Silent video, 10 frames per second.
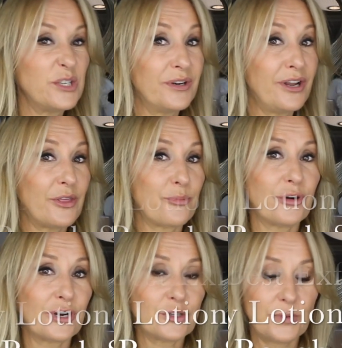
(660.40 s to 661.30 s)
to another
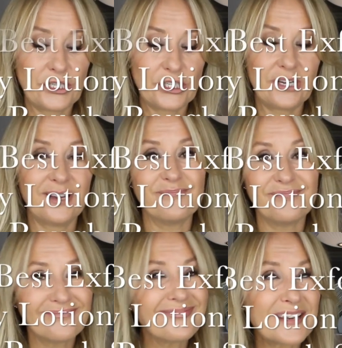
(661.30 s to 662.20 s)
product which
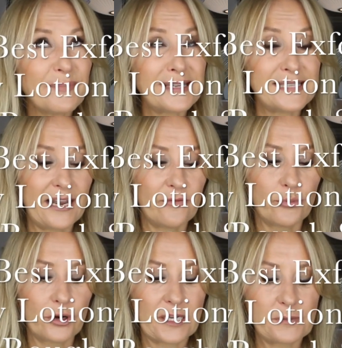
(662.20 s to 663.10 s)
makes 11
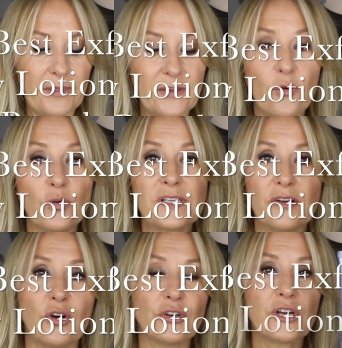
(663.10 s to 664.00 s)
products, but they've also
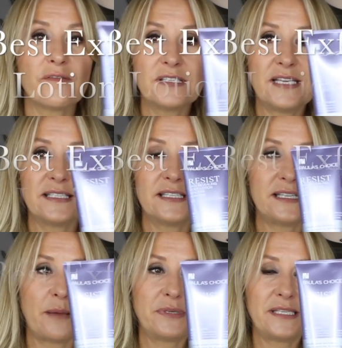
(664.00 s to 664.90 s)
got a Resist
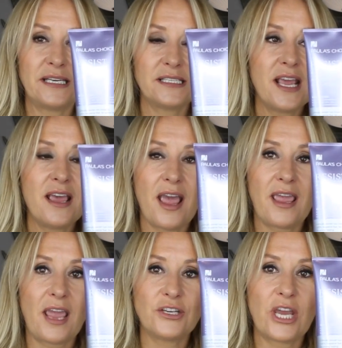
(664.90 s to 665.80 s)
10%
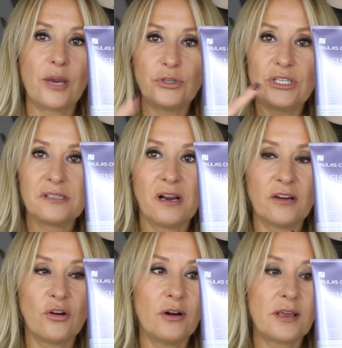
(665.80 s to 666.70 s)
AHA, which is
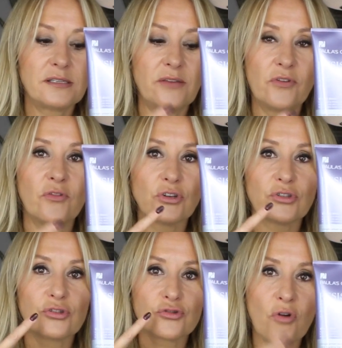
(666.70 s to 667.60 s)
glycolic. So if you've got
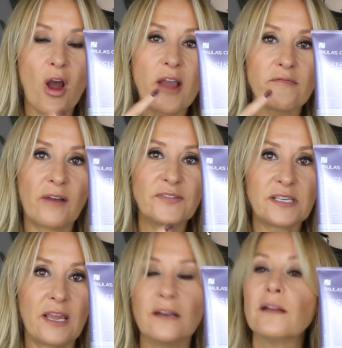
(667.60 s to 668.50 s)
dry, rough
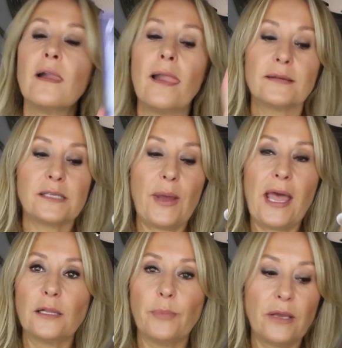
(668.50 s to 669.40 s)
skin, so
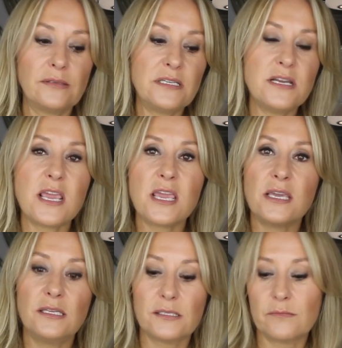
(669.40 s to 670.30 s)
elbows,
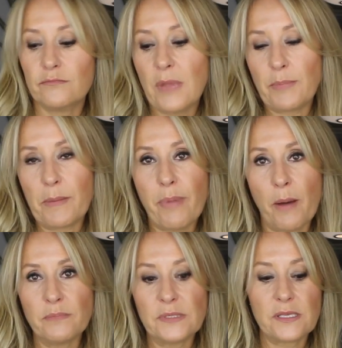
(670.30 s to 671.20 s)
knees, maybe
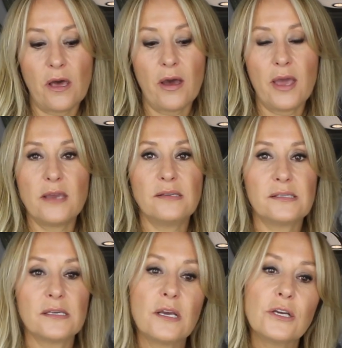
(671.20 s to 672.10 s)
bums,
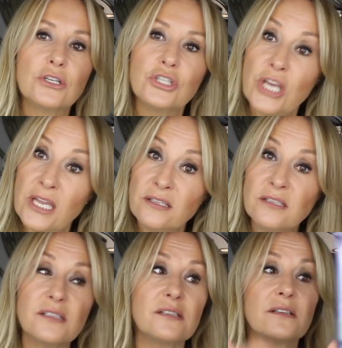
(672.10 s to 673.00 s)
thighs,
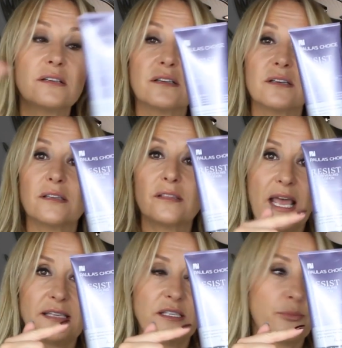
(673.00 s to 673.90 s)
shins, that's